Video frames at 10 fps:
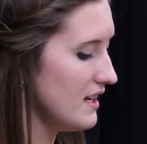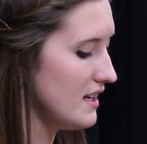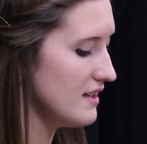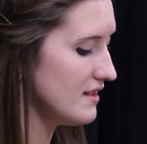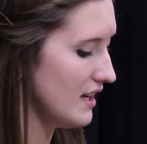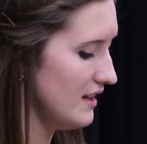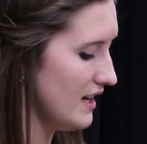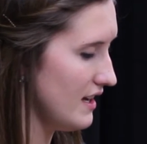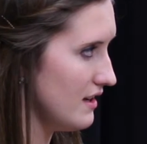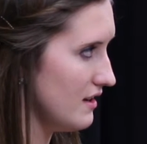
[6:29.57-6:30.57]
he said
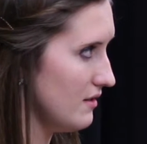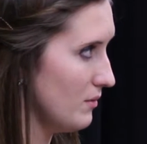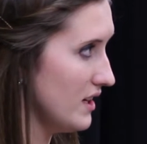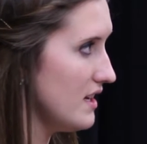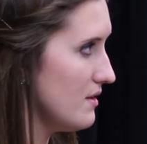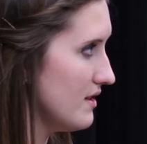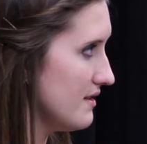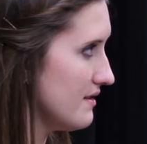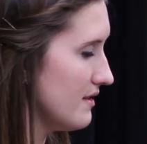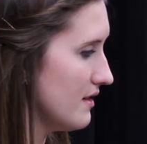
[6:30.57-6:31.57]
that when he
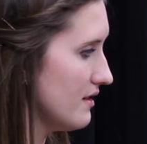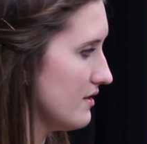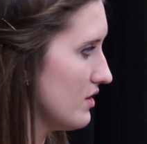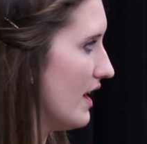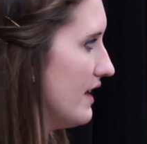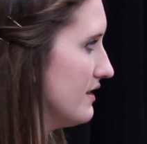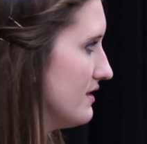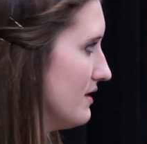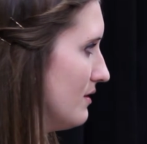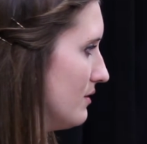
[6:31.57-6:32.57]
was
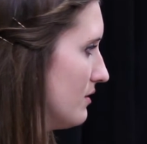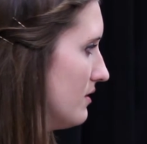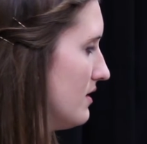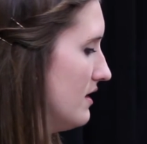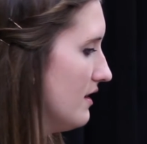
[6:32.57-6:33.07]
trying to